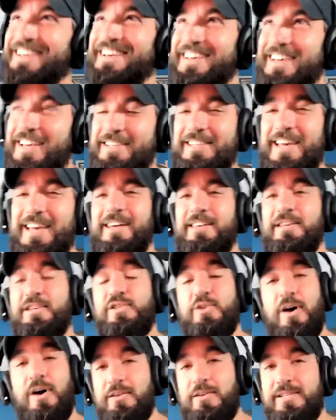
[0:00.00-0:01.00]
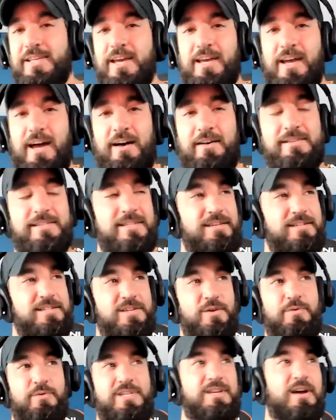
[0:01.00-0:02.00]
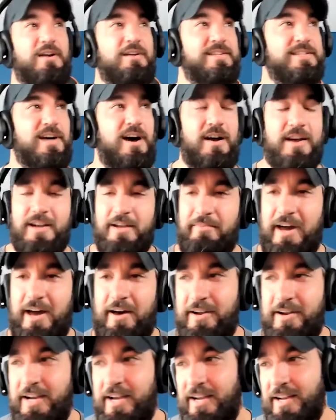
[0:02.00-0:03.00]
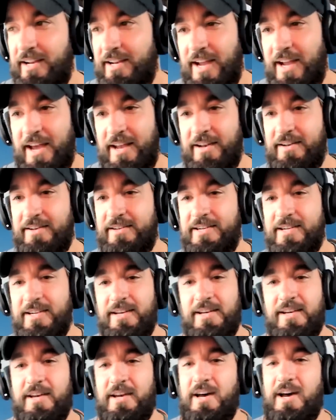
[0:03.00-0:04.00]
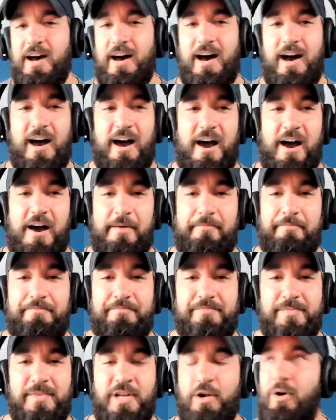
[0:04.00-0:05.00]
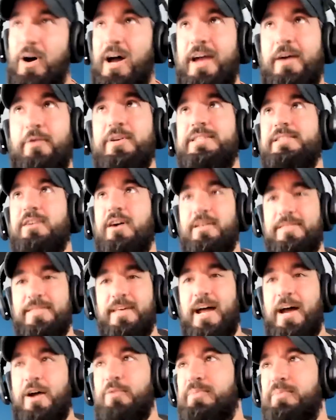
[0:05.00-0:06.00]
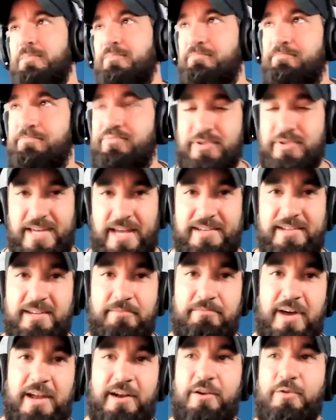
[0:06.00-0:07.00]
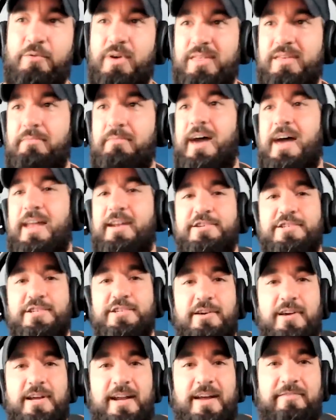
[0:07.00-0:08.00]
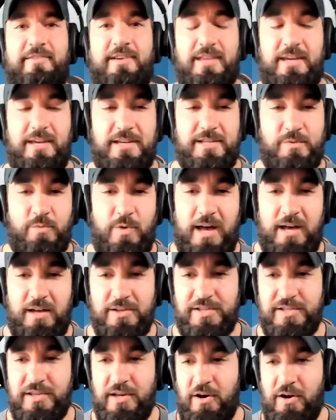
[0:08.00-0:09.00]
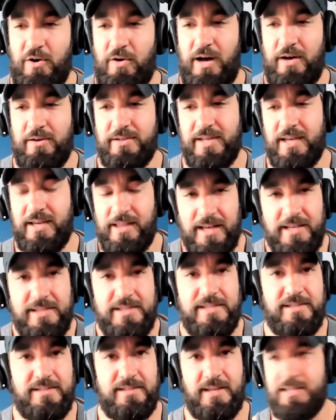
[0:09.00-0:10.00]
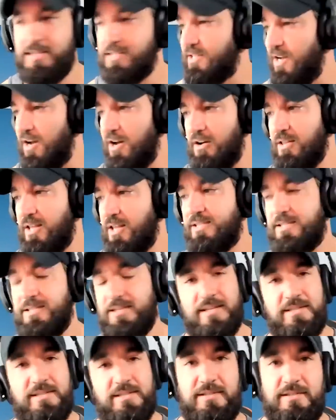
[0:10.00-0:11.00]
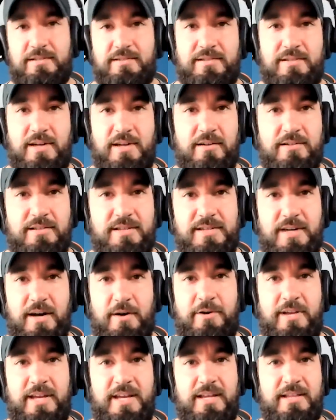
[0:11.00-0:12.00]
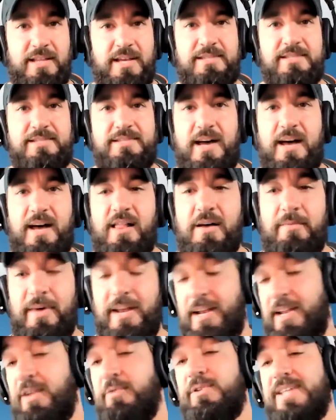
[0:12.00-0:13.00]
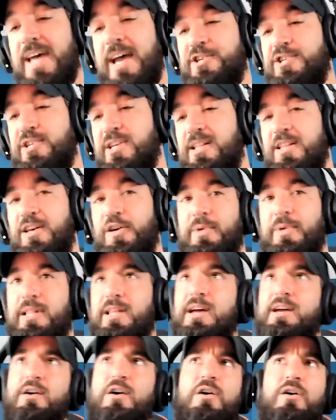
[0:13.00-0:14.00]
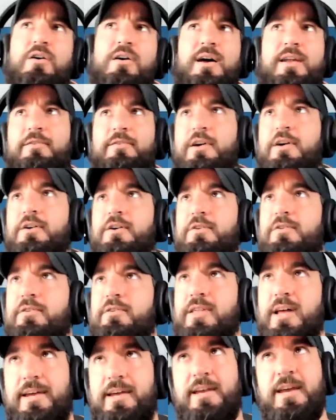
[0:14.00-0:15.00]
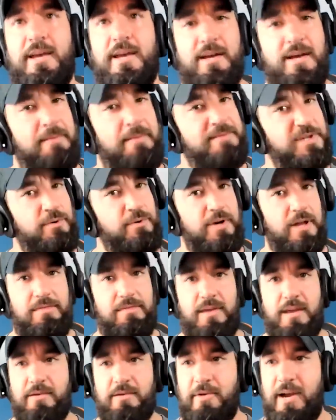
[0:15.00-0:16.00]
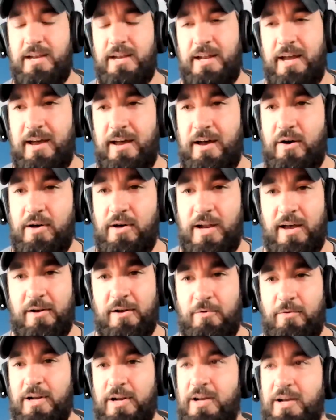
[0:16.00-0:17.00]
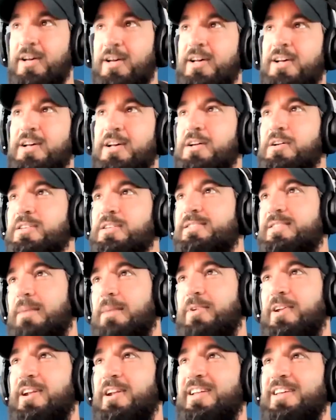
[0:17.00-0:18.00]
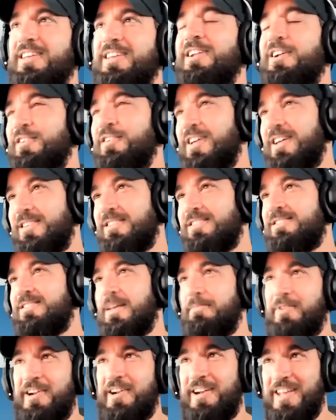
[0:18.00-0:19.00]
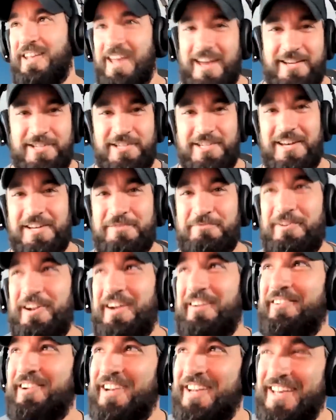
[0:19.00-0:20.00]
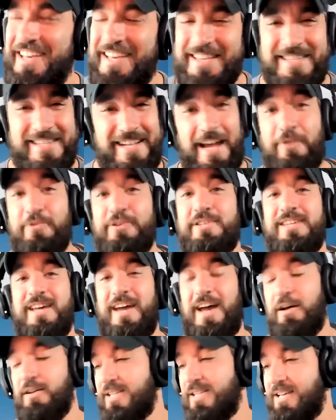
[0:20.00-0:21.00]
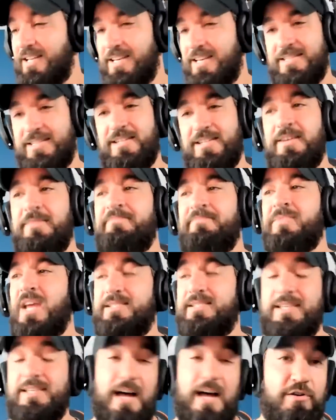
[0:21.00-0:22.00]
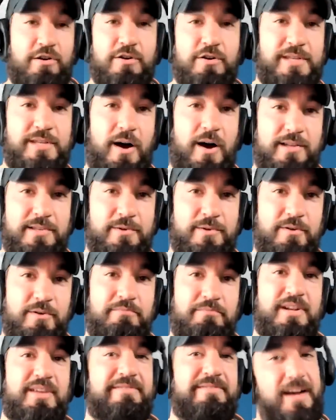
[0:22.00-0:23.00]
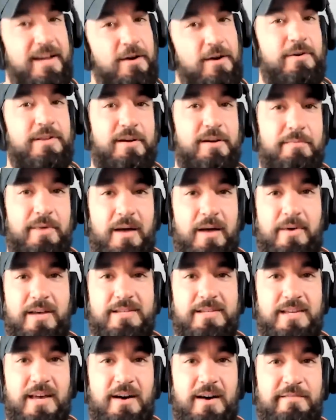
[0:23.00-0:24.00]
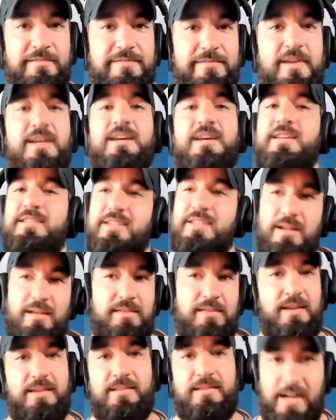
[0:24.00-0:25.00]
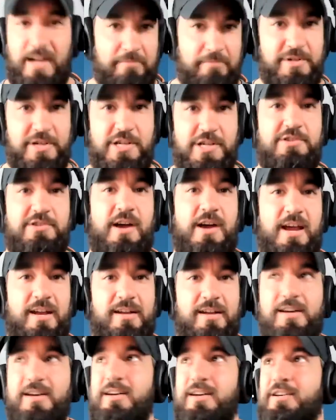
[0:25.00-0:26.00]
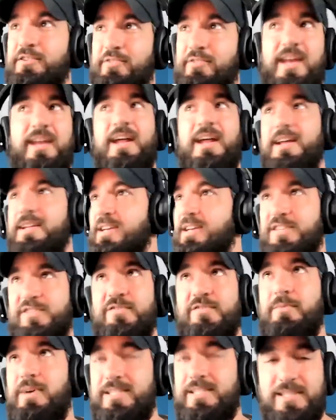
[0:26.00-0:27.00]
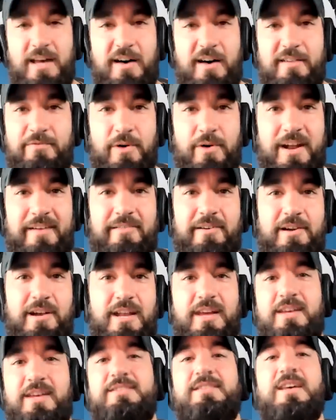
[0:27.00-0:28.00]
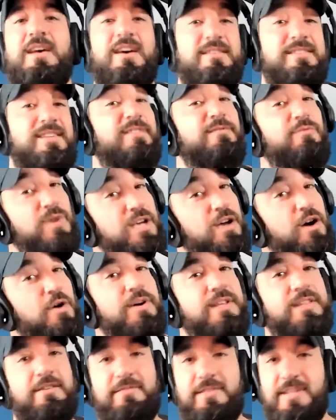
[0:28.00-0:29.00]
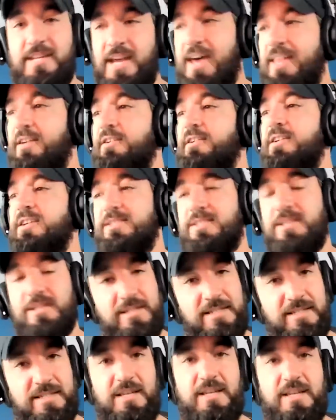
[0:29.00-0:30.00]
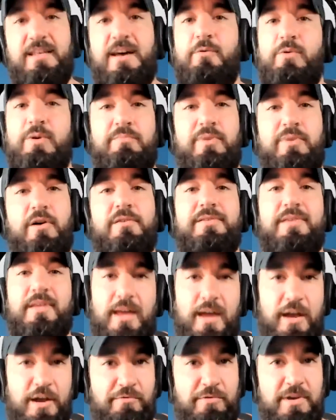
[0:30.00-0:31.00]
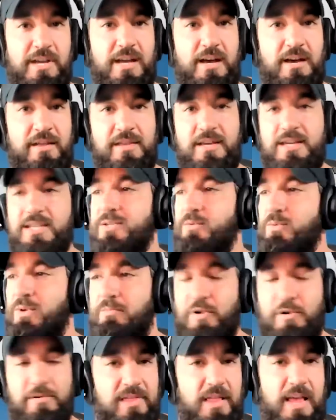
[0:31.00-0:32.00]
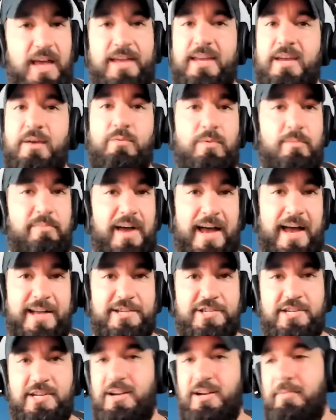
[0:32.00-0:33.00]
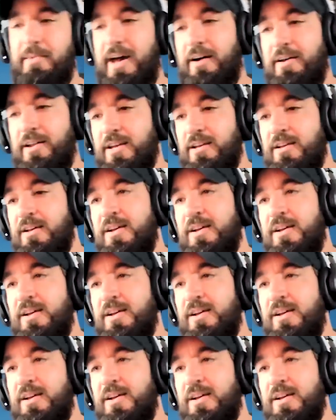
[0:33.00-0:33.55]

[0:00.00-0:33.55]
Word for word: Exactly. So I was like, I was, so we started talking about it and, and, uh, you know, I always thought that I would be presented better with a manager and everything as well. So I was like, let's let's go, let's let's talk to Tony and let's tell him. And he was actually a little bit like, oh, I don't know, like I'm doing a thing right now and I don't want to, step on any, you know, like step on any eggshells, whatever it is. And I was like, I was like, listen, I said, I'll go talk to him, but if I go in there by myself, he's going to think that I'm just trying to create ideas for myself, whatever it is. I was like, we go in there together. He's going to see that we both agree on this. We both like it. We're passionate about it.